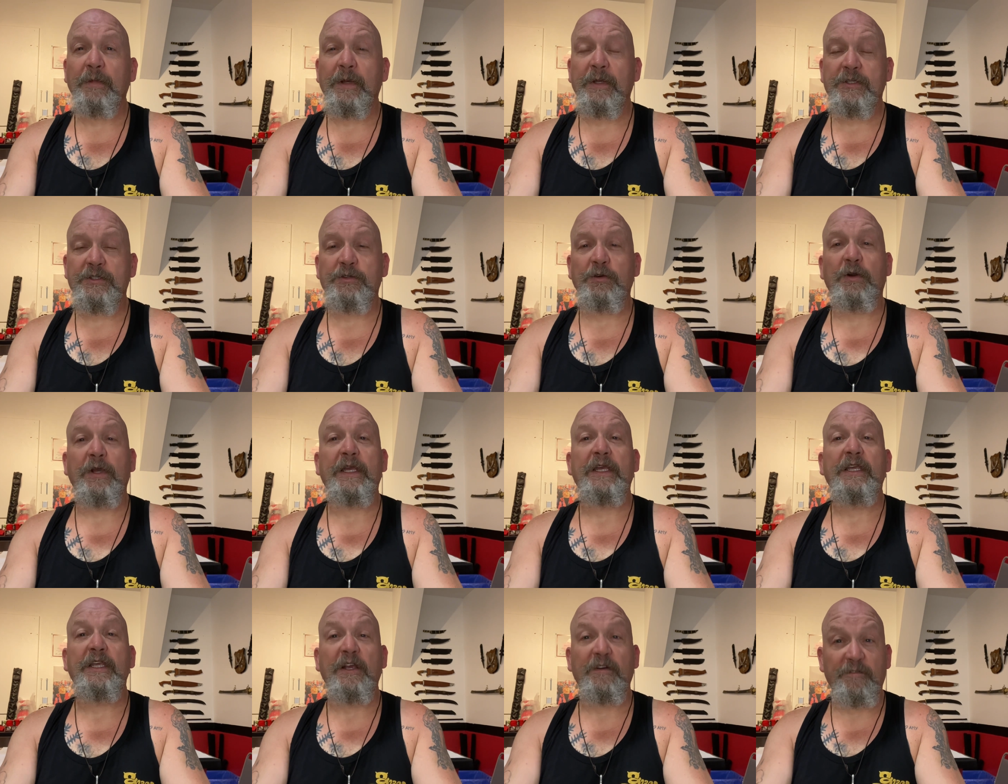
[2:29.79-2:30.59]

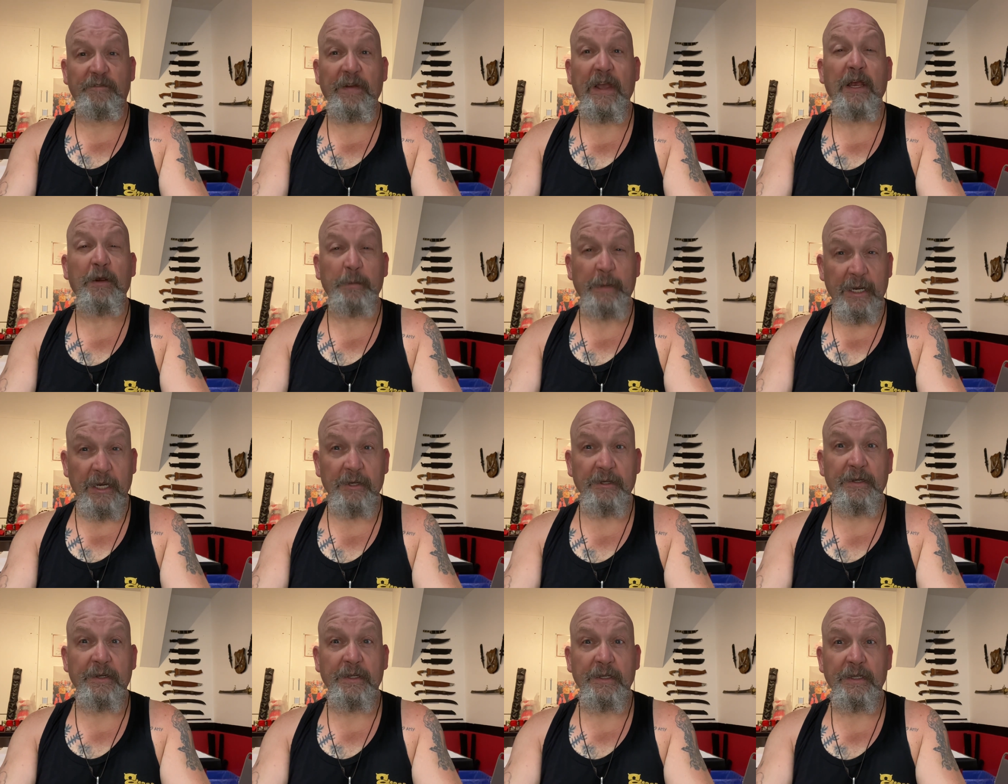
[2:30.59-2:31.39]
sorry, your
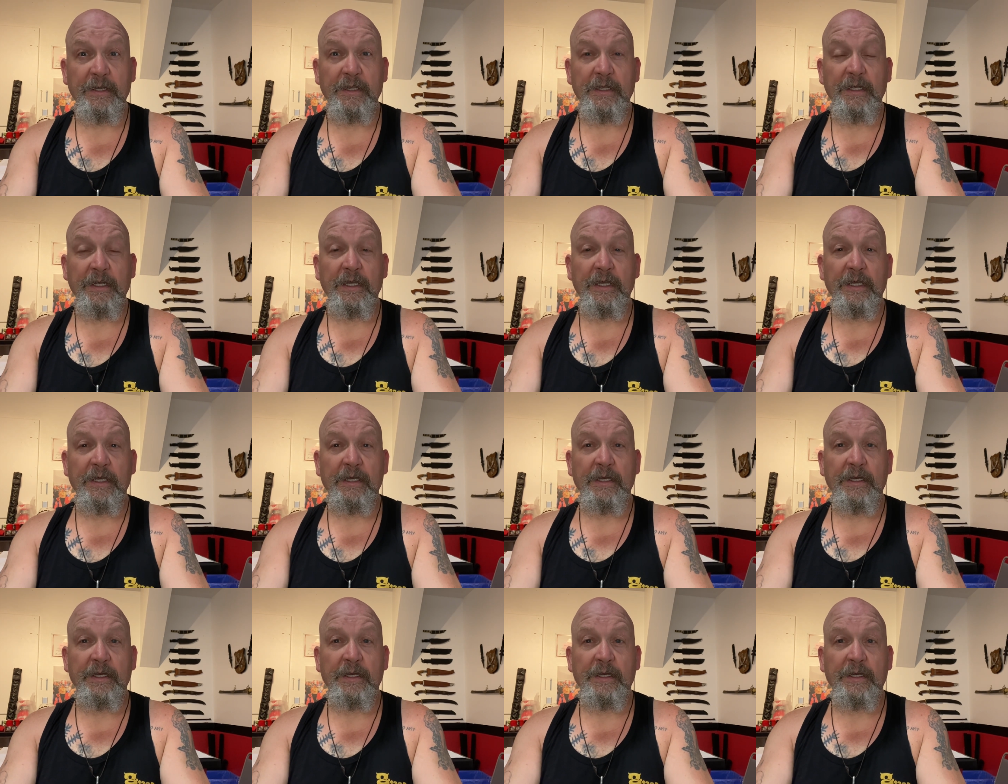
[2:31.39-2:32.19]
Fairbairn,
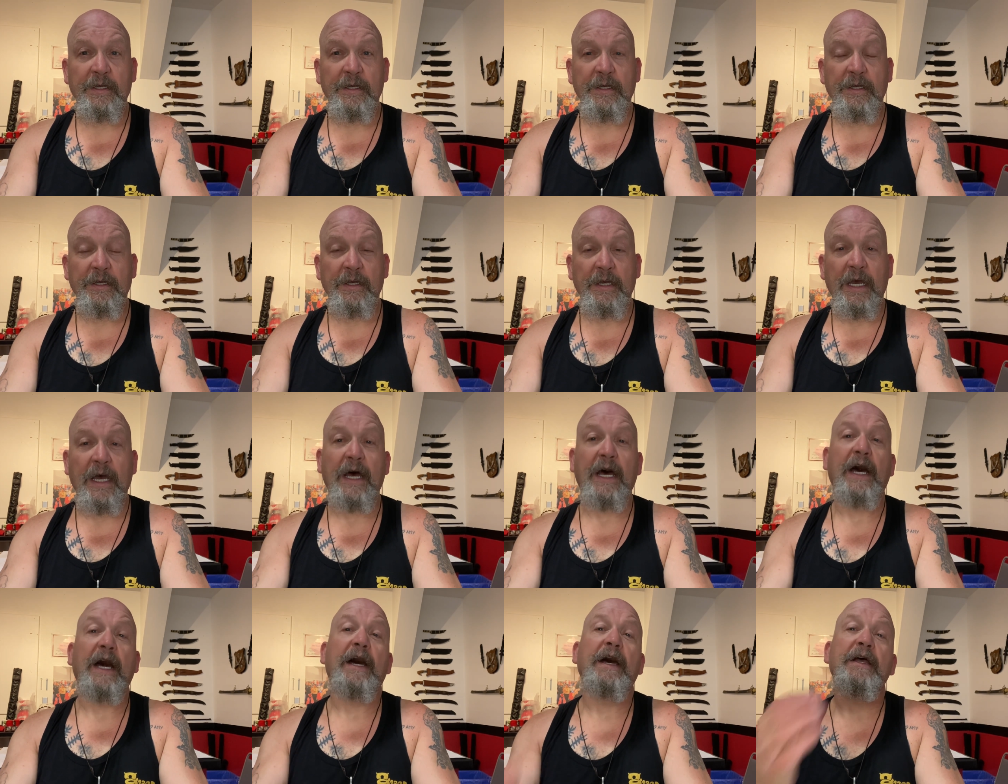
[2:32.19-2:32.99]
uh,